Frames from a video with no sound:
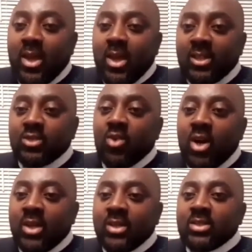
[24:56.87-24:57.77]

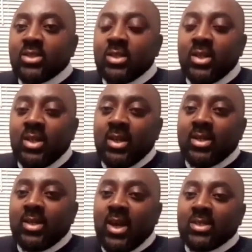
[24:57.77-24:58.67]
age-wise,
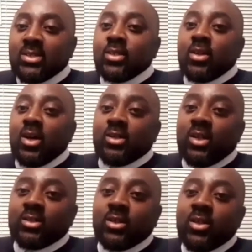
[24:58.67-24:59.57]
has it
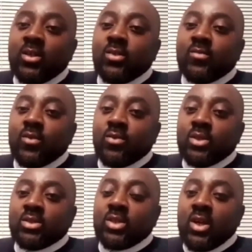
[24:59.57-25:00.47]
got any
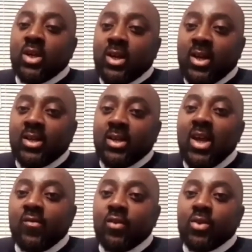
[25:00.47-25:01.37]
influence? Can that
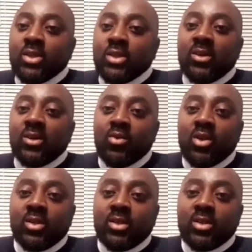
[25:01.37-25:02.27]
influence
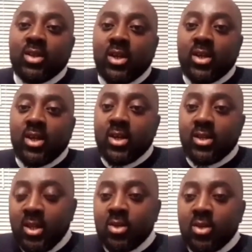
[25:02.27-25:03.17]
someone
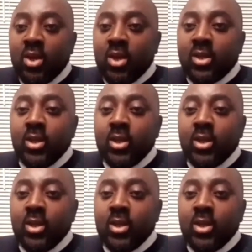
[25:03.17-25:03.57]
in any way?